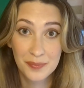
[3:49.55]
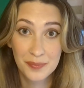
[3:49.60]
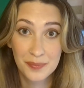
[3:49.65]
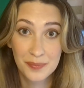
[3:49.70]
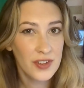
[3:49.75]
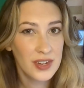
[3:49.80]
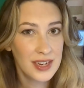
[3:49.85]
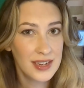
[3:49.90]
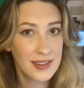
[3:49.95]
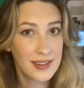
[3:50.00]

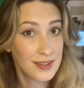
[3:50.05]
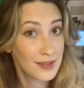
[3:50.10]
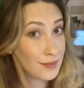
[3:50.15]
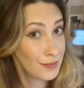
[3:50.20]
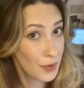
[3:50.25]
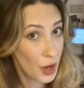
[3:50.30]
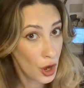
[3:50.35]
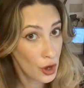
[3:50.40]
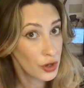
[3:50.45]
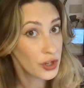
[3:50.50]
Mitford is
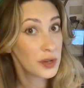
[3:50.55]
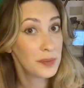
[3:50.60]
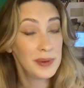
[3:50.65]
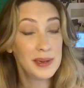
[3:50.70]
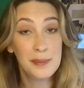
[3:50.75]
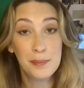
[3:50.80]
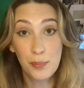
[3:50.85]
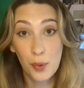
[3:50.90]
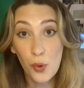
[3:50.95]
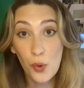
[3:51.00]

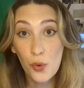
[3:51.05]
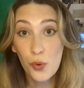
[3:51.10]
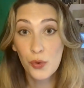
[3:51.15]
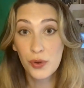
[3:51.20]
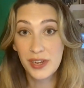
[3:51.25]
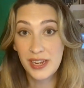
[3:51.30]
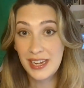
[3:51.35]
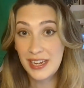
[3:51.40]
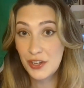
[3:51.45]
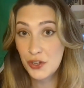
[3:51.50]
arguably
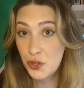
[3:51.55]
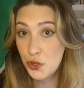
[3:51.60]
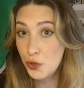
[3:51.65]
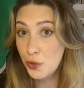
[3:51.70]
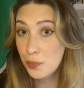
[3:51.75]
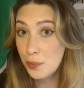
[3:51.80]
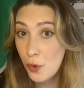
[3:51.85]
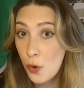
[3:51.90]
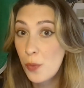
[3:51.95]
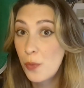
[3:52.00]
born into
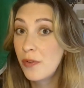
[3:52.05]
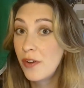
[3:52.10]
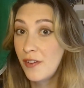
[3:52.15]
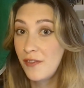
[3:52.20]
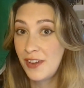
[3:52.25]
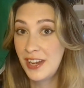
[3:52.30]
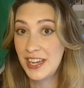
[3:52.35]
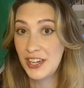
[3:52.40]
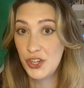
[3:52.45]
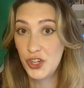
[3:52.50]
more
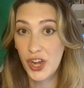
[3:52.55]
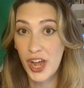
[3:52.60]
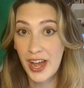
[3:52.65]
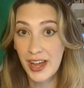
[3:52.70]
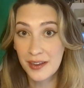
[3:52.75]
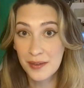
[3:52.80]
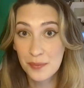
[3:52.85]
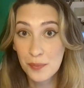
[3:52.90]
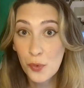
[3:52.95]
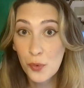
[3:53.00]
privilege
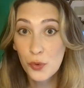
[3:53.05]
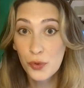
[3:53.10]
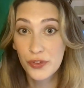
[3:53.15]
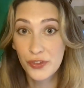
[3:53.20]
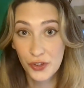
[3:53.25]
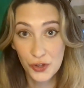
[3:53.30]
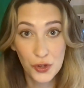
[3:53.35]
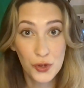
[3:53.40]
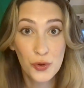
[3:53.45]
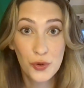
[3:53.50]
and more
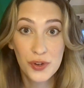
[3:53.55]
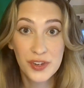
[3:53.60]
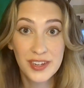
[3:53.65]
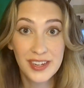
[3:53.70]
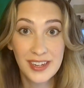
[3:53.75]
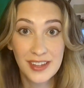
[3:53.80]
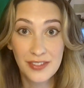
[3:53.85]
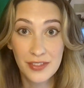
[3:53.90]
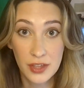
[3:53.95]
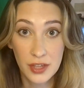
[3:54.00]

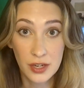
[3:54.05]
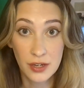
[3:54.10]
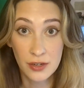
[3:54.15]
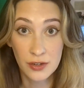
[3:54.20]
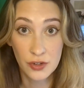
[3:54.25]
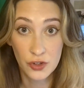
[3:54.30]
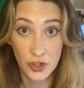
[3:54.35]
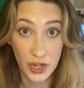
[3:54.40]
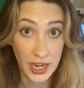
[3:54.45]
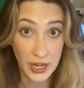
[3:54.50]
security
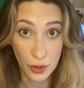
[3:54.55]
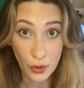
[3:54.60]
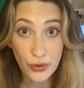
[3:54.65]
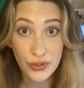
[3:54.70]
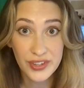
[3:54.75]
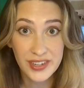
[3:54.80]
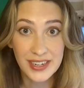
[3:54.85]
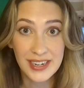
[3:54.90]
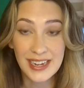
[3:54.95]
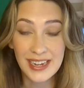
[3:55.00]
than Jane
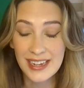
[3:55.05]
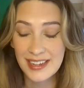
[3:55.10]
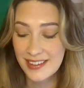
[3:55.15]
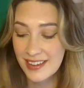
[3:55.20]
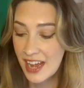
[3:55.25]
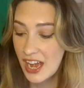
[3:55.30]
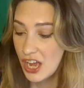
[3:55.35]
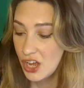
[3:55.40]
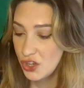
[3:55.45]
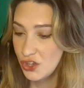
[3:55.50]
Austen is.
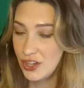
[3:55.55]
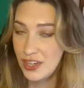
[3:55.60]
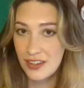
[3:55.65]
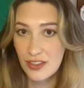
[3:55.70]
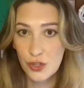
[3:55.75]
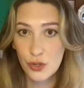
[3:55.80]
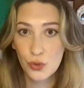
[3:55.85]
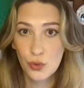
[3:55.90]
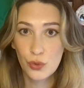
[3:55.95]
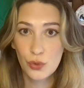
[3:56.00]
She's
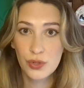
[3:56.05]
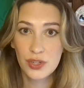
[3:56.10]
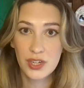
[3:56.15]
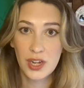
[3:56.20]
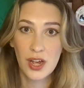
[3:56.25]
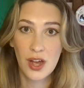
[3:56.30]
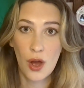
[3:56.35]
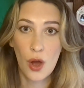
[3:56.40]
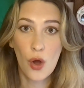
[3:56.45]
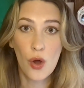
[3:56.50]
the
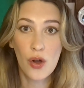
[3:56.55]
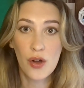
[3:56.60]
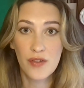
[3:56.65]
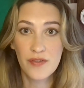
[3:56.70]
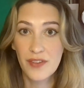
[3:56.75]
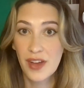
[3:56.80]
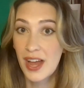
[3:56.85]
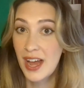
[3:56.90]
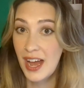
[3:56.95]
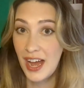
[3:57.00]
daughter
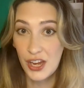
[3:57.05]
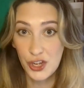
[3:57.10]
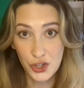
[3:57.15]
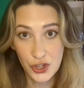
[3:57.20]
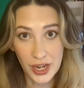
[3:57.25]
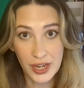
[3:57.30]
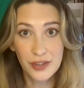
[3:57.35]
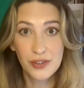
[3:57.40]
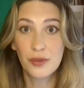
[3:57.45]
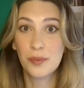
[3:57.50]
of a
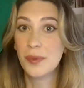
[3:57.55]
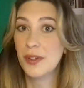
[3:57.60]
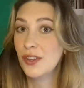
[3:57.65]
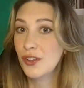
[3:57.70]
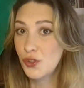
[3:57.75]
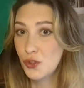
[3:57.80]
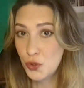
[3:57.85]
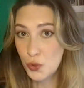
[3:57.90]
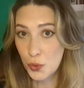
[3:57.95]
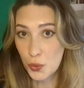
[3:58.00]

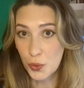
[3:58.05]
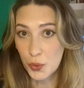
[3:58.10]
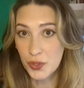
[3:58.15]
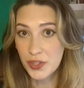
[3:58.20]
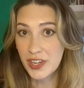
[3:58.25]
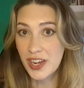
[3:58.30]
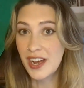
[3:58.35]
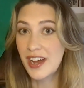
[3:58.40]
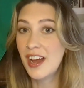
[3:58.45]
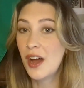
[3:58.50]
gentleman's
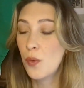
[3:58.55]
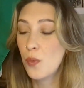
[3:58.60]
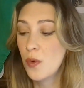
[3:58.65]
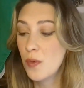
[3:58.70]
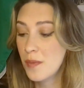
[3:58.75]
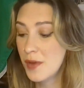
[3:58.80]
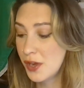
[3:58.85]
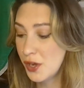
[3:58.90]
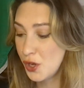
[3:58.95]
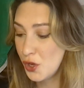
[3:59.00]
daughter, a
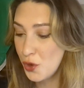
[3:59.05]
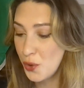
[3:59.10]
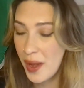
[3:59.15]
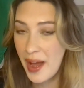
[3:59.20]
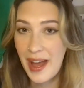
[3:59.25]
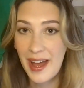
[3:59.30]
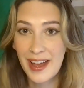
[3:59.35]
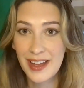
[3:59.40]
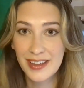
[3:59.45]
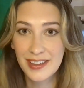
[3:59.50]
woman who
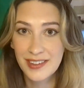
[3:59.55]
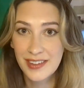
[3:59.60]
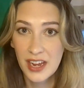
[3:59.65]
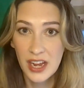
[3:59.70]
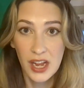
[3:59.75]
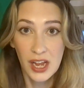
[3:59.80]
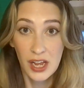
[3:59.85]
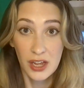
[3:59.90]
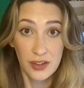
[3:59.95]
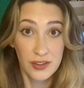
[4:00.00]
has
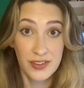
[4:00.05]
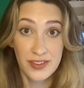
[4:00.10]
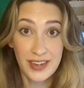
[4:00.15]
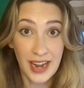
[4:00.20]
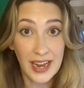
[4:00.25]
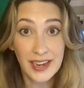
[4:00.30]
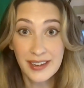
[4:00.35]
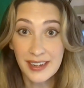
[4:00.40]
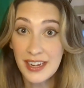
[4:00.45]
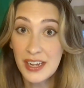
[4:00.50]

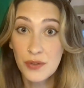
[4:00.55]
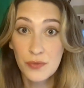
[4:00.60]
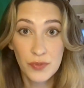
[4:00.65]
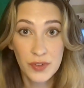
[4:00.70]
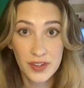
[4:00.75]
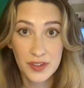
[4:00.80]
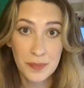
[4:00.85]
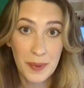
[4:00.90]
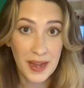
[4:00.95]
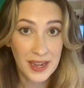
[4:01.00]
standing and
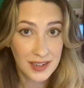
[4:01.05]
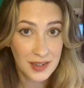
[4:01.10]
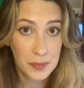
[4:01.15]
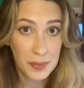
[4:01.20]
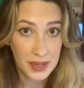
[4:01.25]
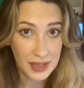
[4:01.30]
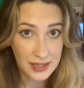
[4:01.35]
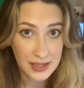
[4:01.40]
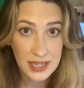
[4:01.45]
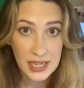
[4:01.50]

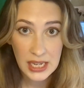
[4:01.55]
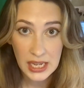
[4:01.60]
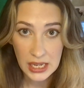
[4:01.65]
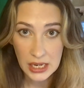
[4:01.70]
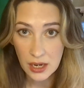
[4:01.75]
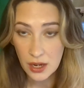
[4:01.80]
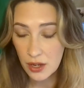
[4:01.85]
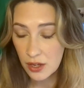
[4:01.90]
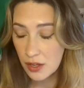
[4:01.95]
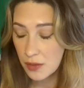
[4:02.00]
respectability
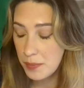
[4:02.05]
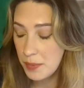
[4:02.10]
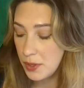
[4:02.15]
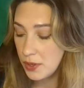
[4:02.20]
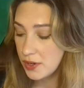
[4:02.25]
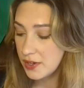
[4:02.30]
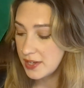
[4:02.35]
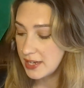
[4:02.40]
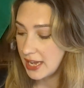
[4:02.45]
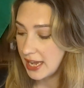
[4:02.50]
in her
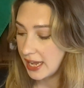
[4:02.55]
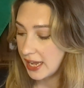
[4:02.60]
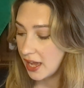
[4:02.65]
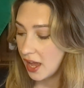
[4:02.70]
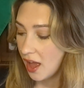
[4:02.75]
community.